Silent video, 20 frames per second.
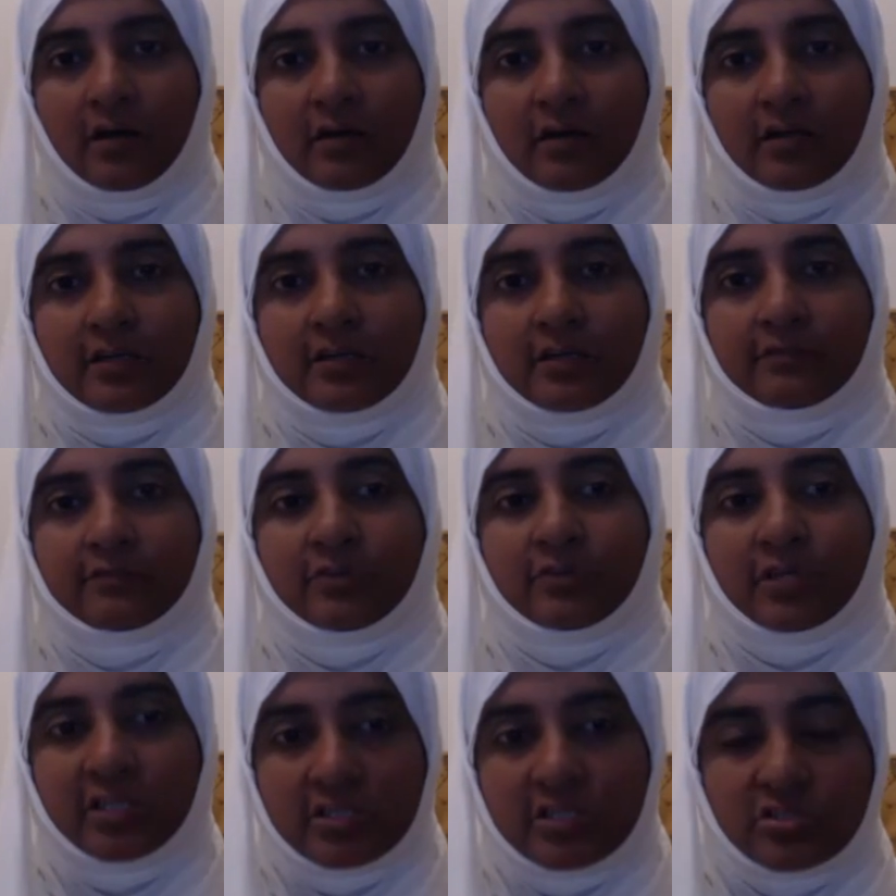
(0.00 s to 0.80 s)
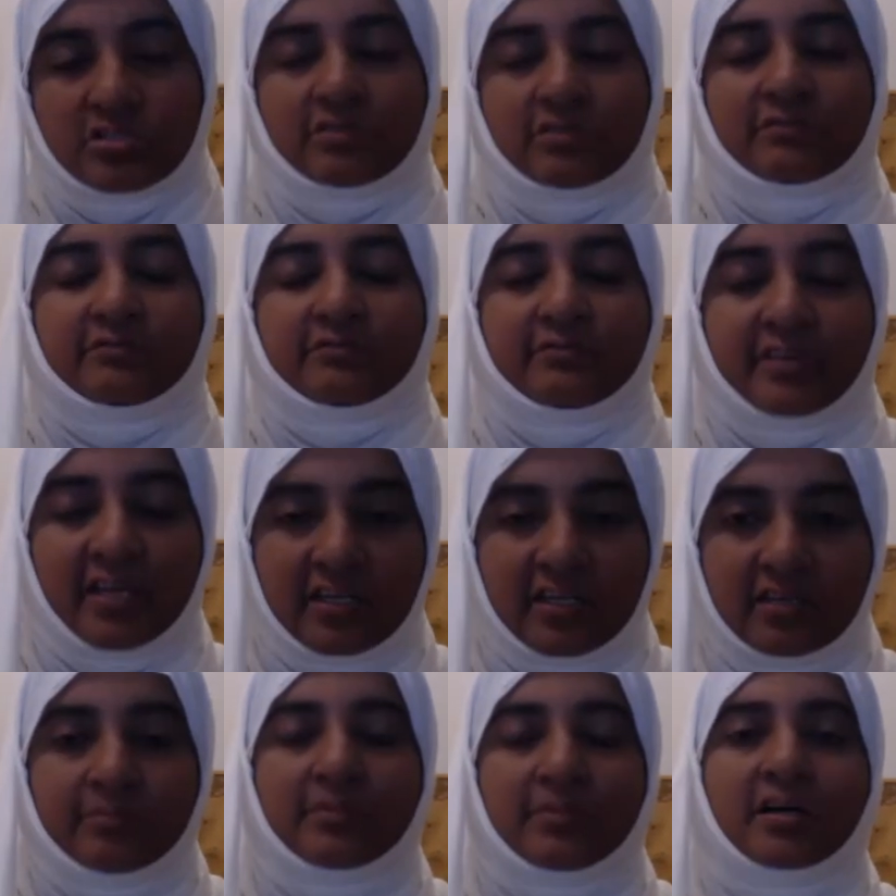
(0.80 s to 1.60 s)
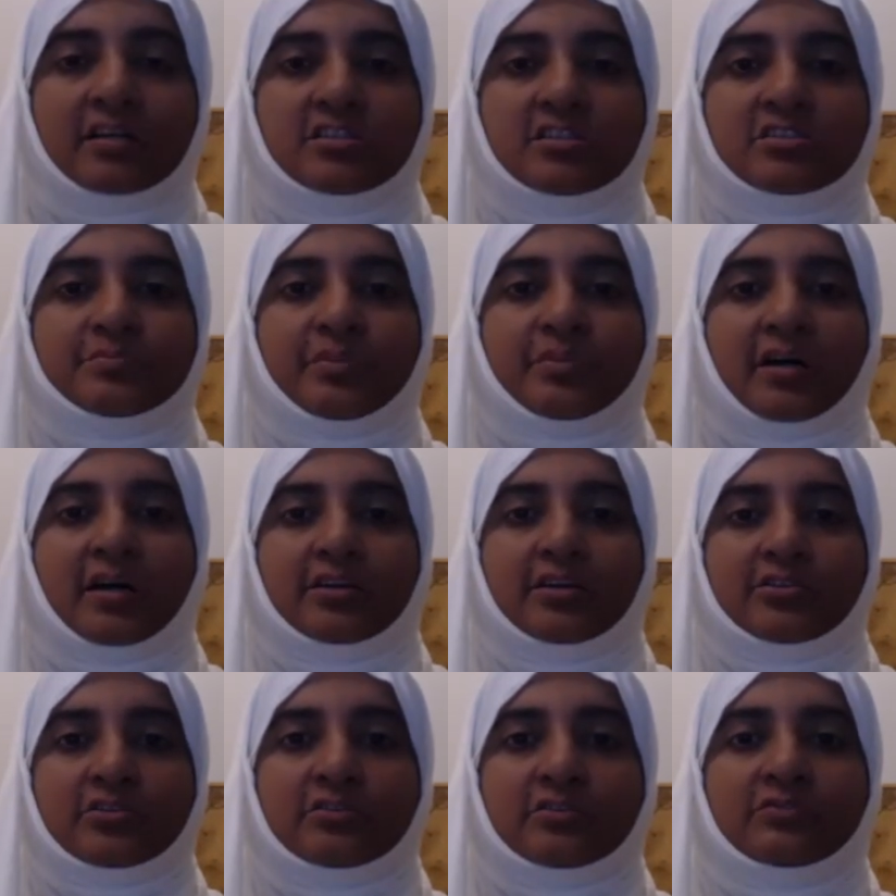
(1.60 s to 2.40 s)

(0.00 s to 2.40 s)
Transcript: uh, was very much part